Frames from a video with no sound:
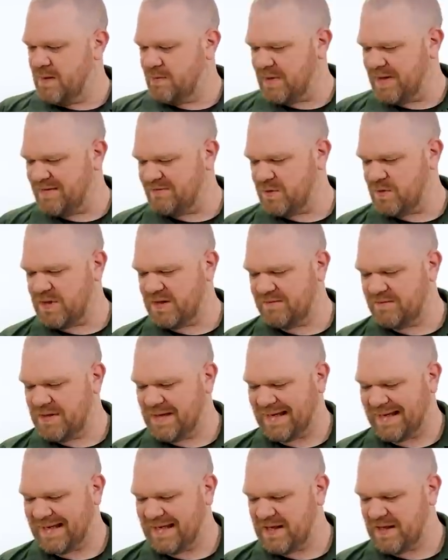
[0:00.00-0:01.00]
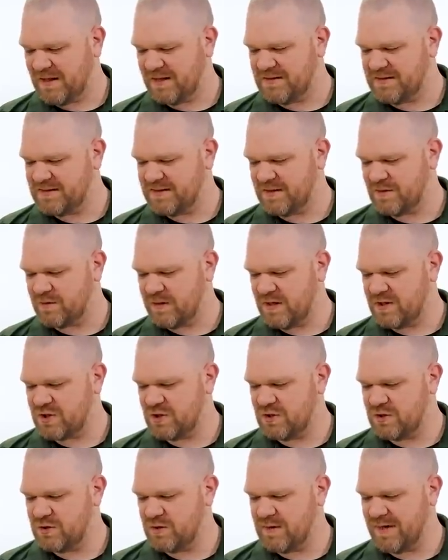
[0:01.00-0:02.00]
but have you given any
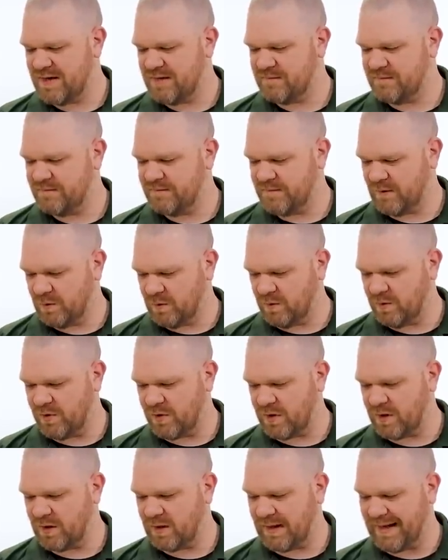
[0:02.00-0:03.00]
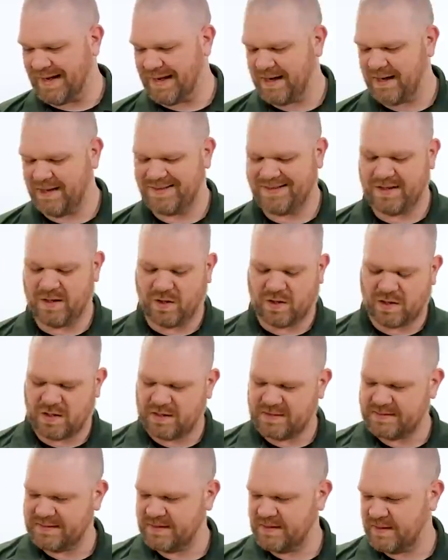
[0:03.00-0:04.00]
consideration to a folder like the
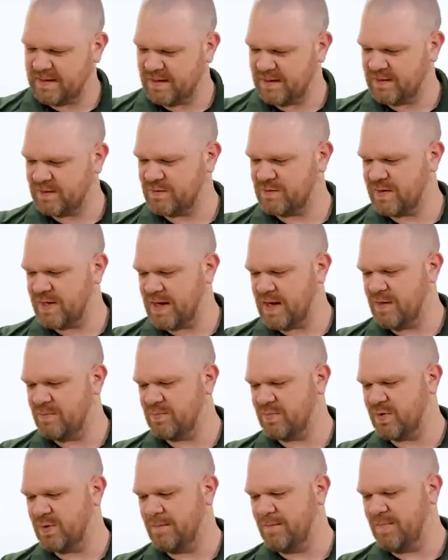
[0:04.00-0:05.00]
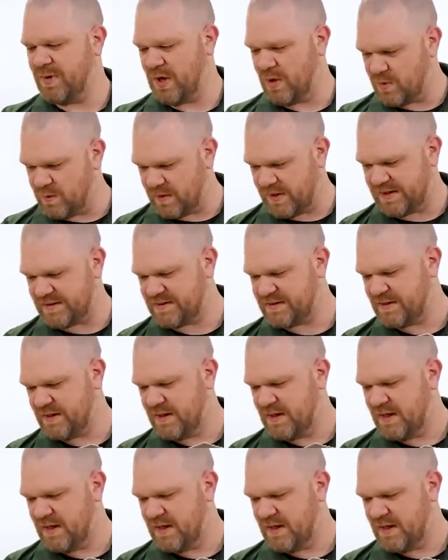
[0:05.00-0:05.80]
Artisan Cutlery Proponent?